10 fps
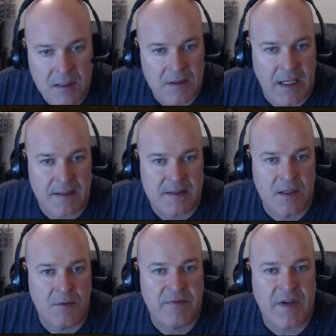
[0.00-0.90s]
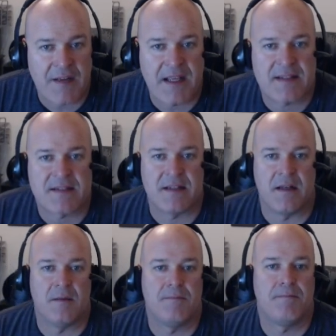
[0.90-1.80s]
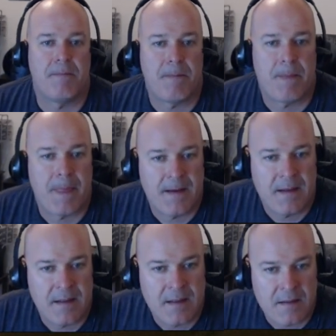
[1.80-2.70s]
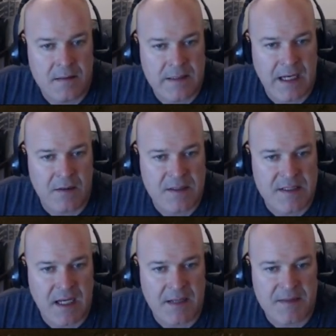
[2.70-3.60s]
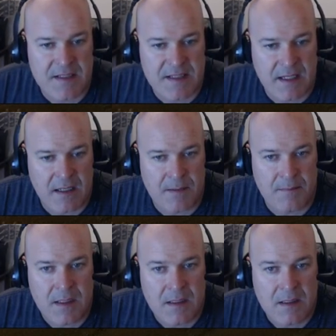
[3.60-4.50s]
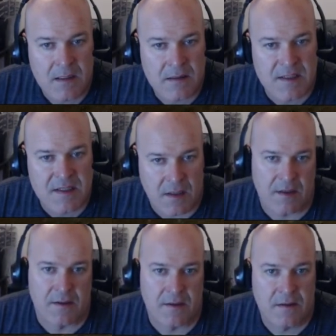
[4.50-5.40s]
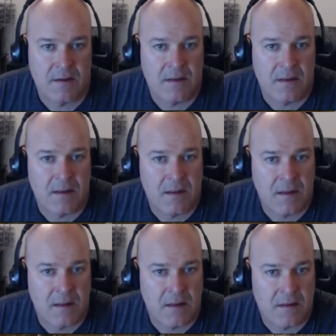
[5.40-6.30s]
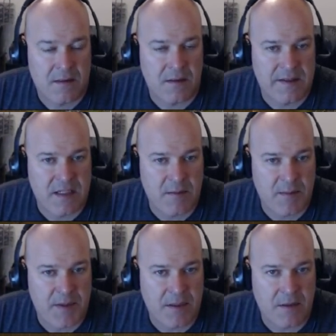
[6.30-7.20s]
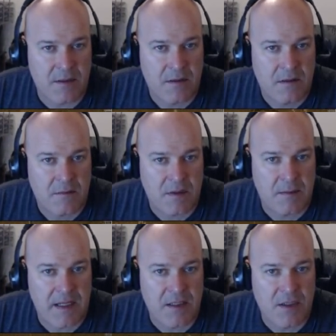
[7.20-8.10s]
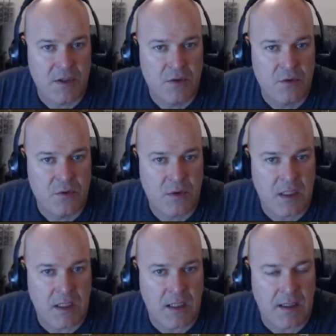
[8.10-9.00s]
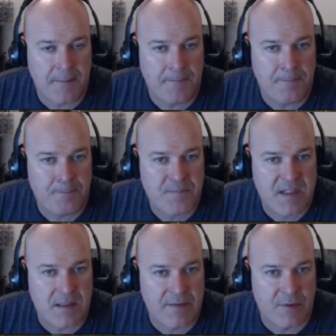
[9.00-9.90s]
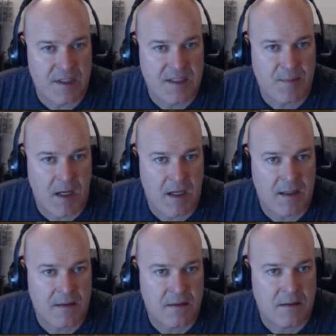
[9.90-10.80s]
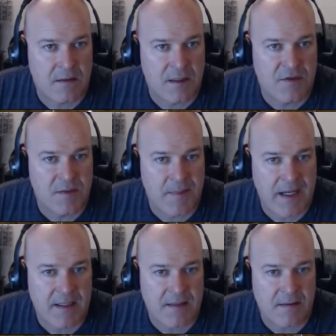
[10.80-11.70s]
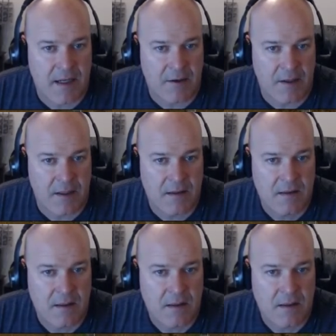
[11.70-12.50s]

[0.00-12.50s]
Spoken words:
Okay, so we've got that set up. Now it's time to set up the solder. So let's come up here. We're going to make a new delivery spot, a new demand area.